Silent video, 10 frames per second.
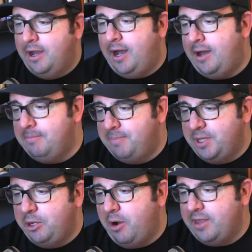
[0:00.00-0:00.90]

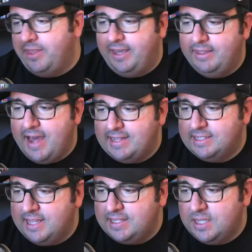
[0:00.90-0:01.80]
But I think
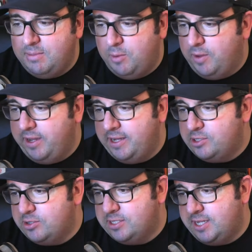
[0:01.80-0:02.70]
that's going to be really
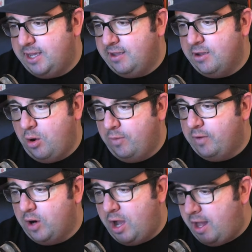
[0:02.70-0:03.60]
interesting
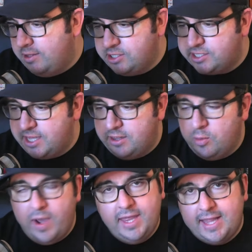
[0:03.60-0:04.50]
overall, just the
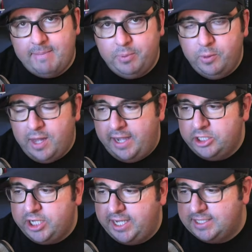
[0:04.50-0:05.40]
way that blue
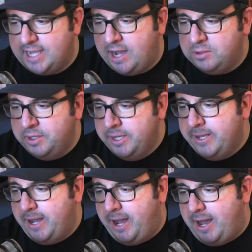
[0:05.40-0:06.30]
line shakes out.
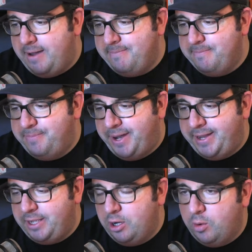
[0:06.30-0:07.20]

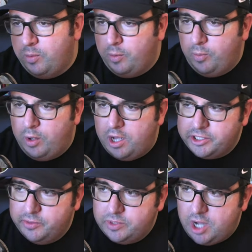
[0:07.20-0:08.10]
But we'll
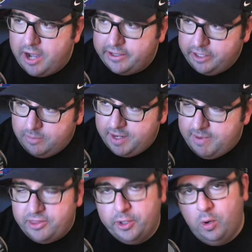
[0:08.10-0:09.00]
also talk a little bit
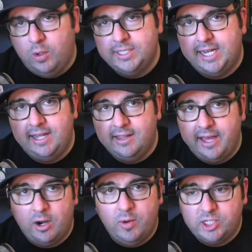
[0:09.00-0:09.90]
about the goaltending
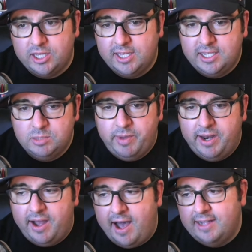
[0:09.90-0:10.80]
later, which I think has
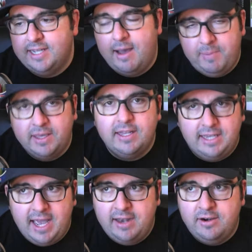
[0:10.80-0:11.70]
been a hot topic
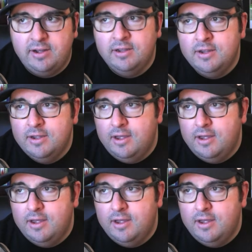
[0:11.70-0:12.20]
in Canada